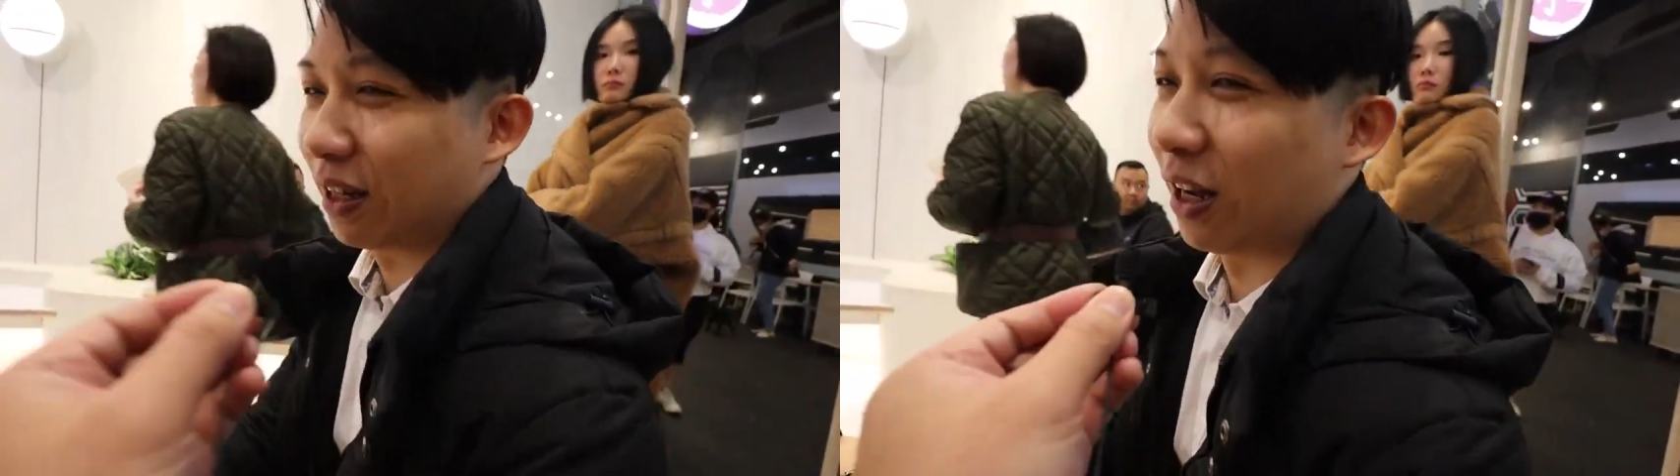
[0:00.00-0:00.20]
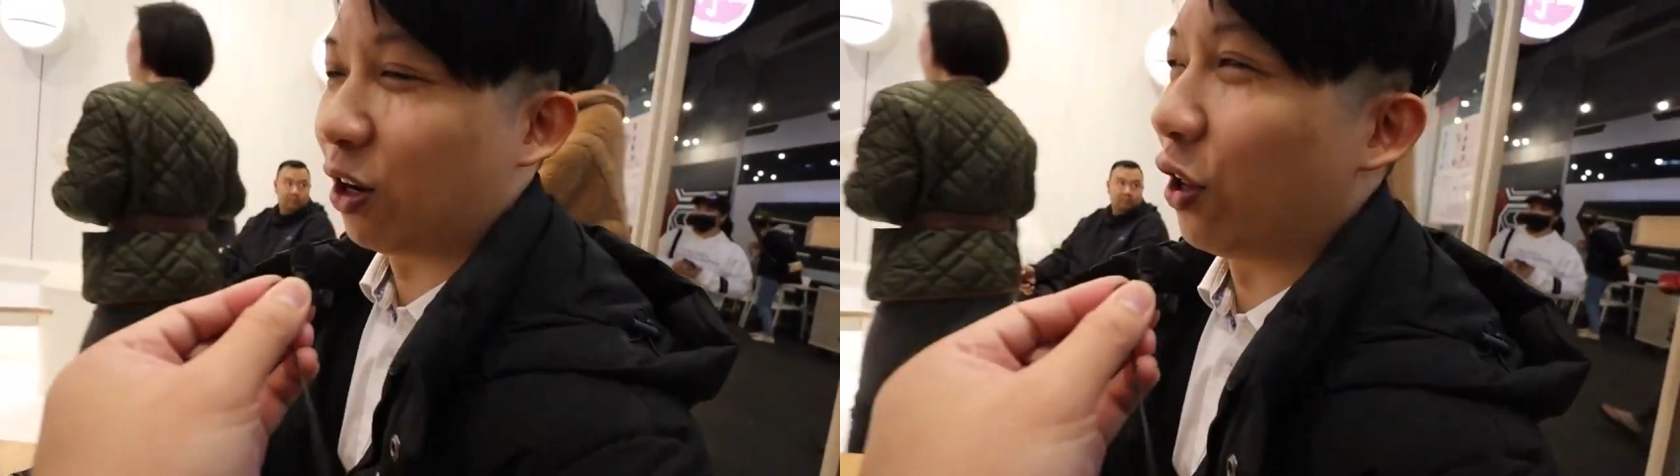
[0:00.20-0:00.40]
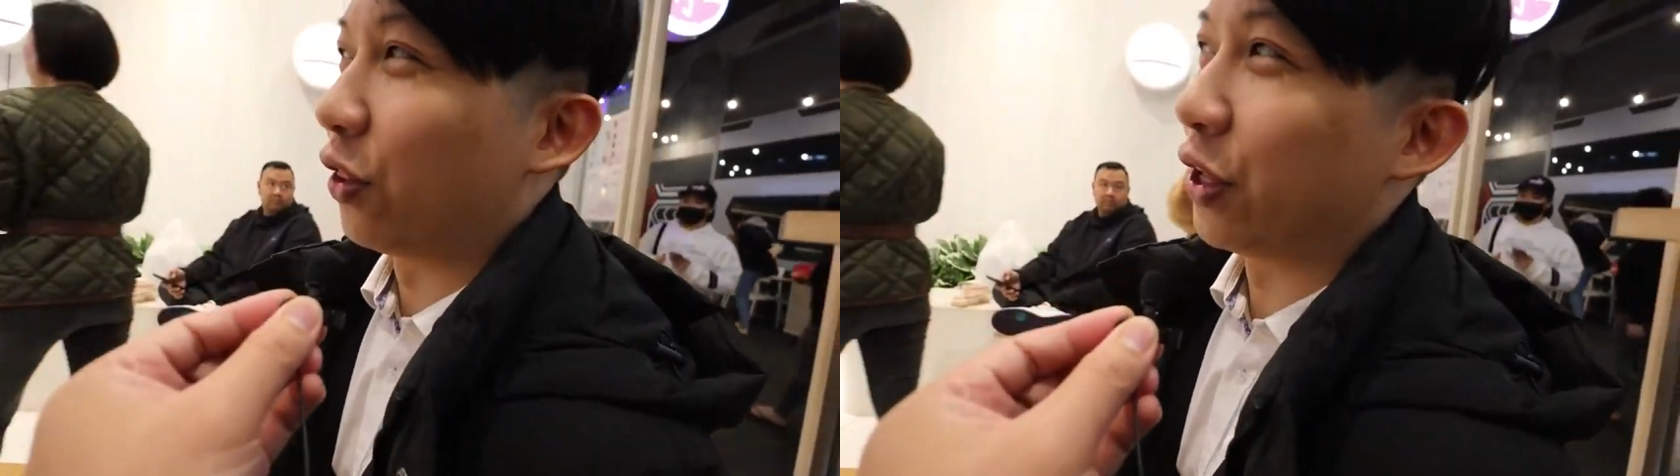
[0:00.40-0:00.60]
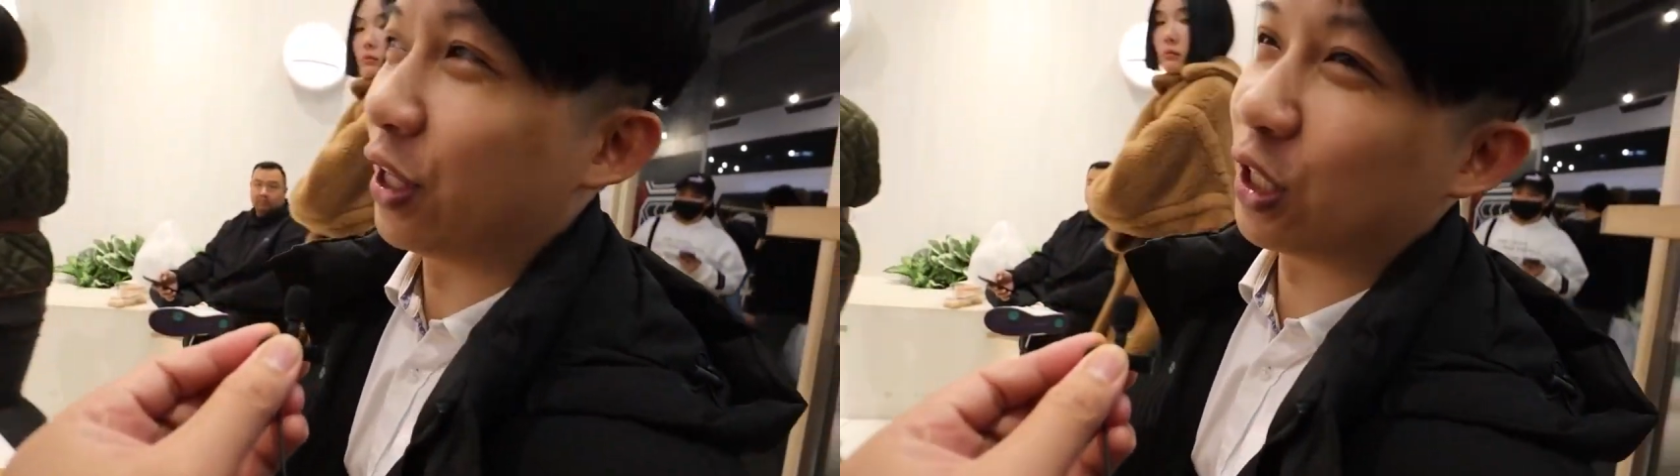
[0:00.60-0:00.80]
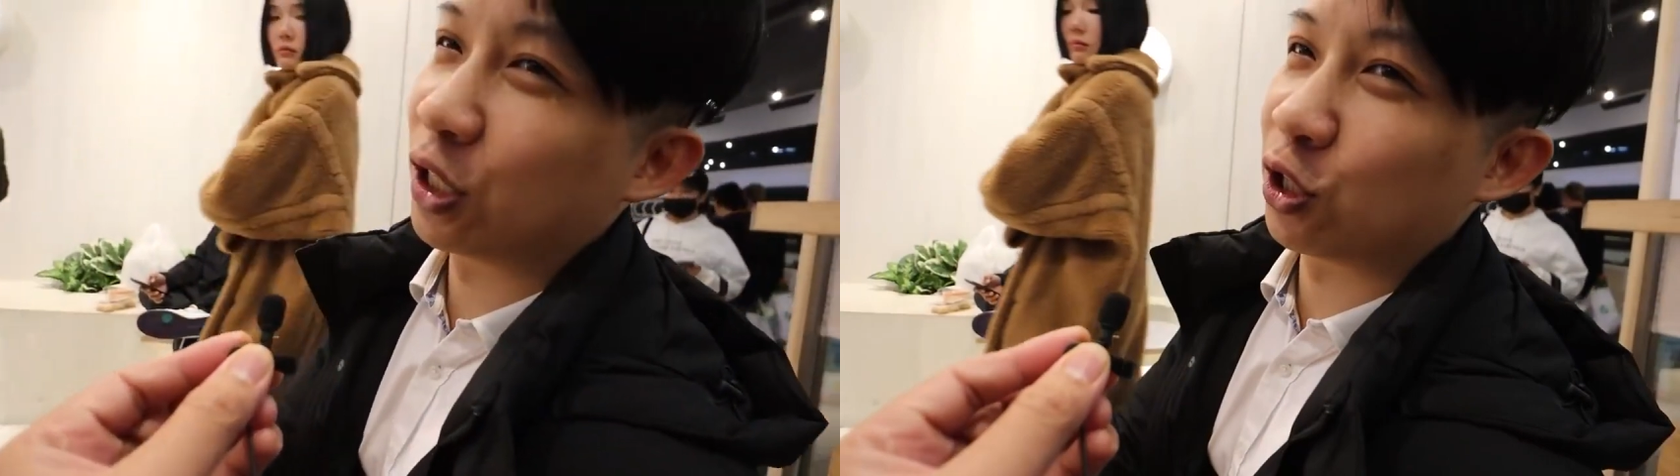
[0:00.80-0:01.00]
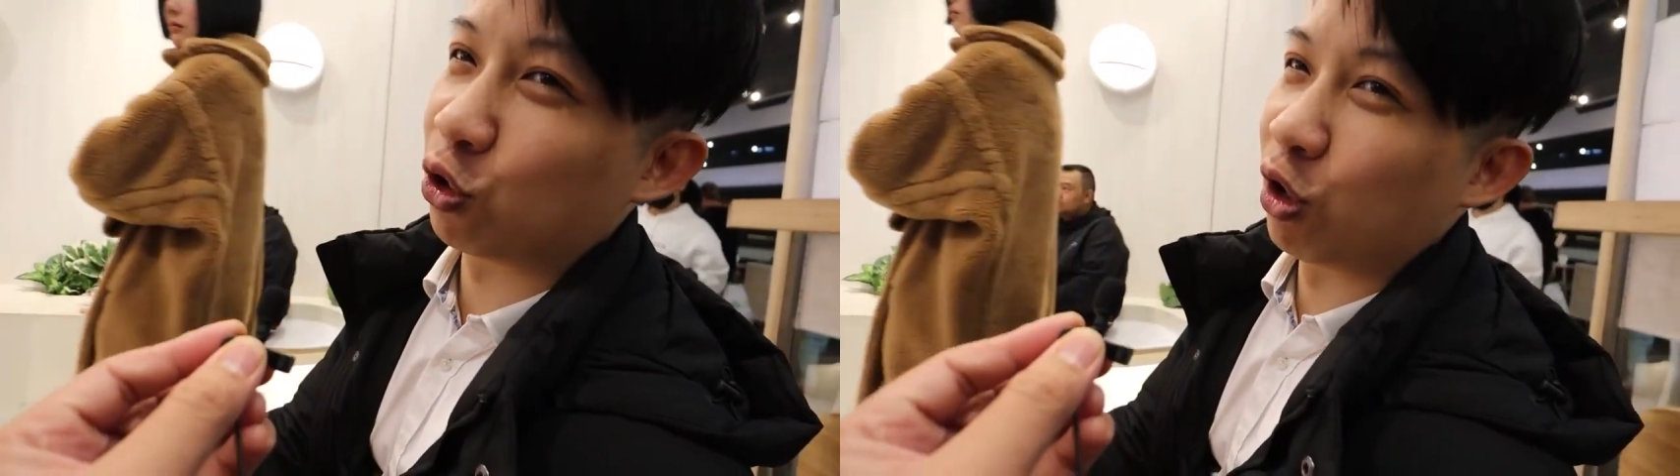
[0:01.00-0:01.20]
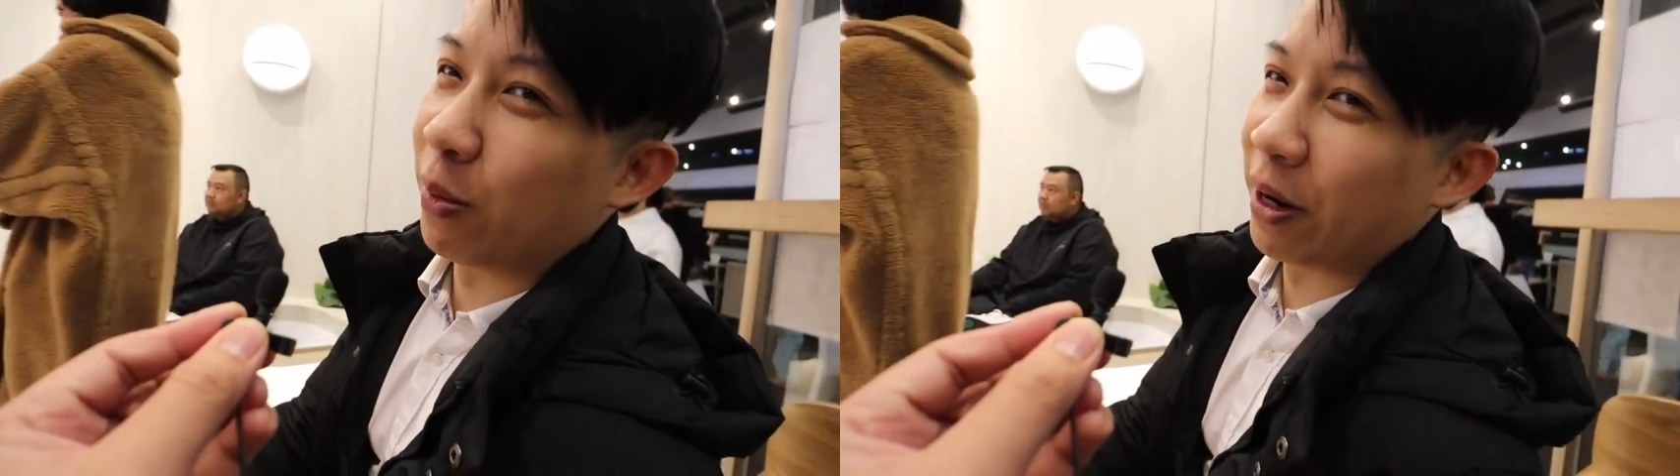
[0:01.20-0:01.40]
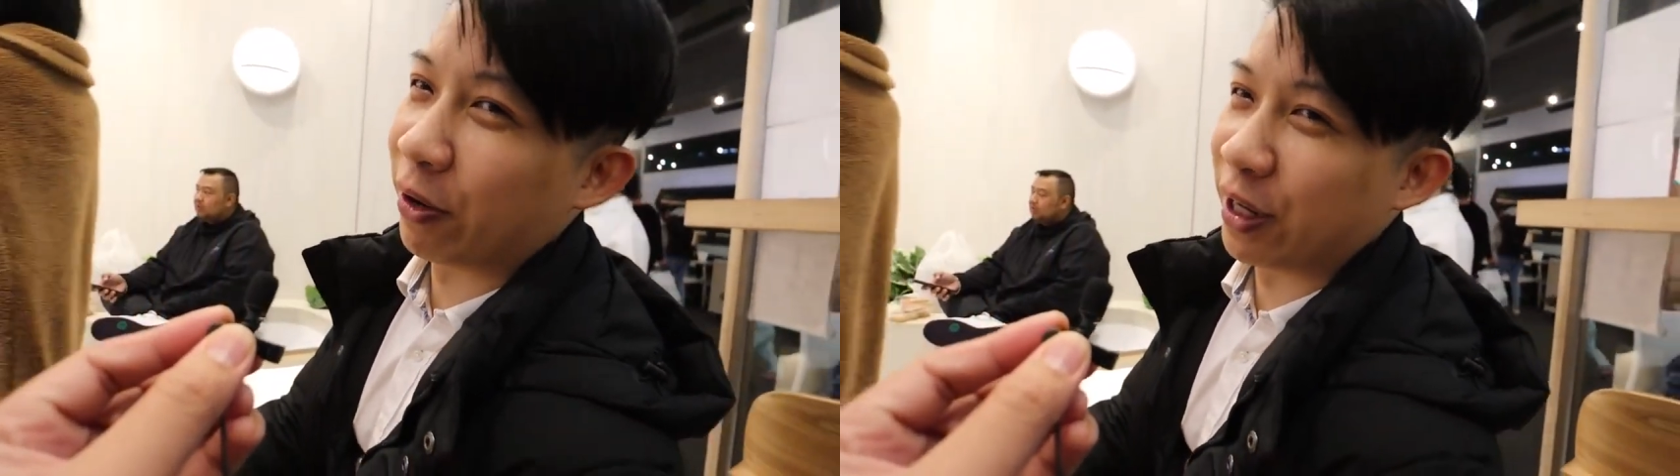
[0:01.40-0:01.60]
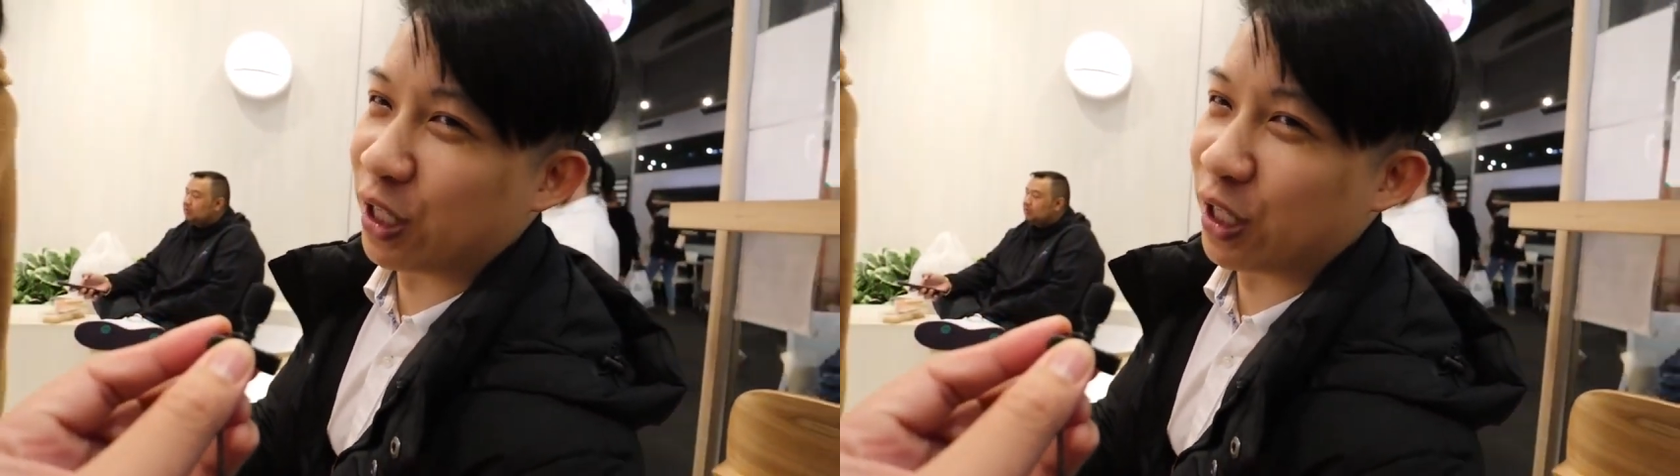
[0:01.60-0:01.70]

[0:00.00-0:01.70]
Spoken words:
I got the strawberry